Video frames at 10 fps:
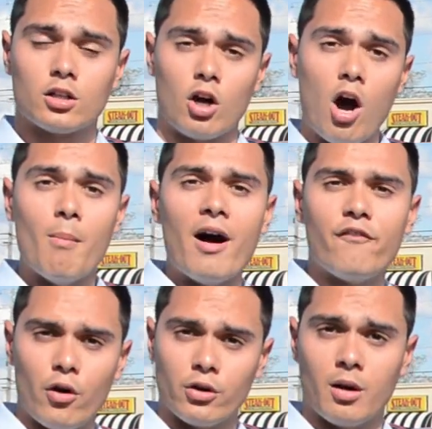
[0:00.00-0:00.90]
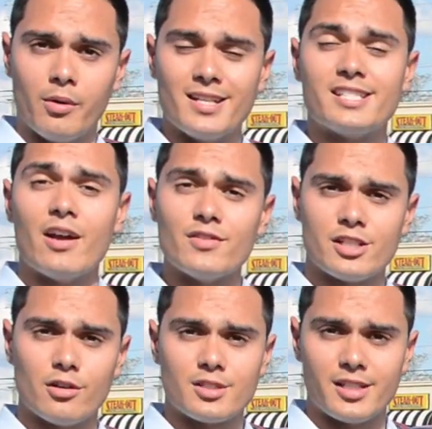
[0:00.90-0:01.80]
call my phone number at
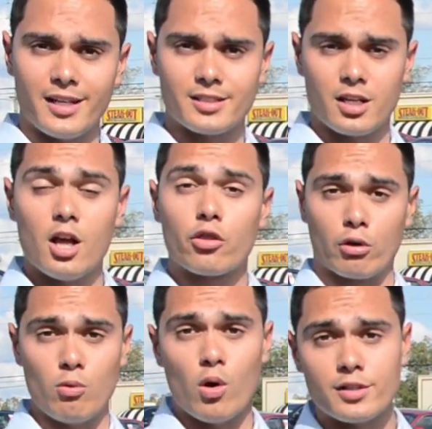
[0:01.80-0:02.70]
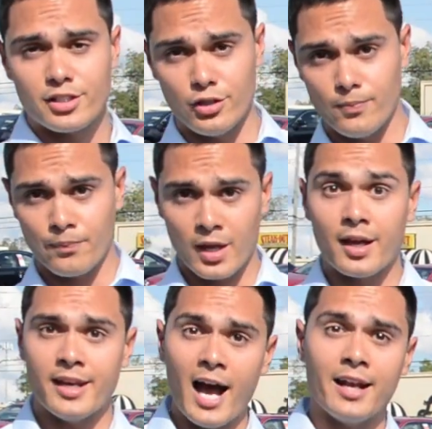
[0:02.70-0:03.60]

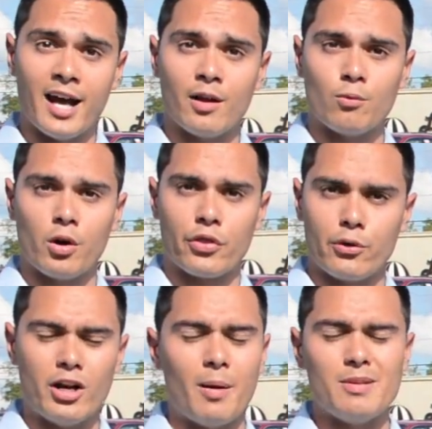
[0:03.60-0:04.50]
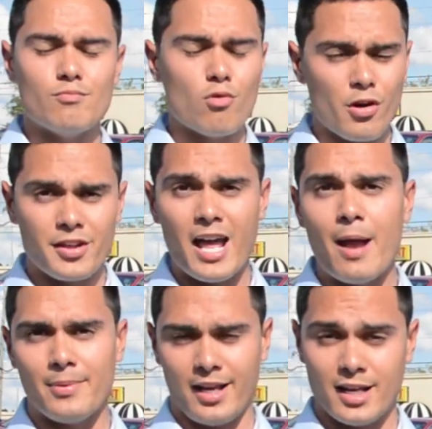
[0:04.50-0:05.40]
706-312-9913 and I'll be more than
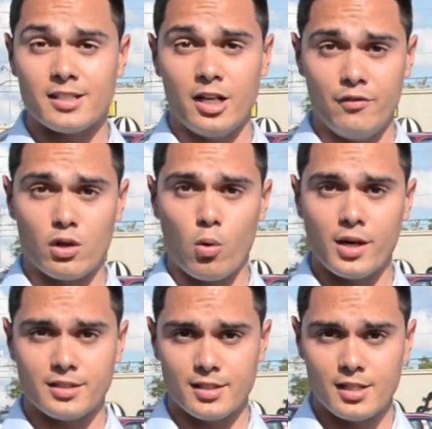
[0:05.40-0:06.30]
happy to answer any of your questions.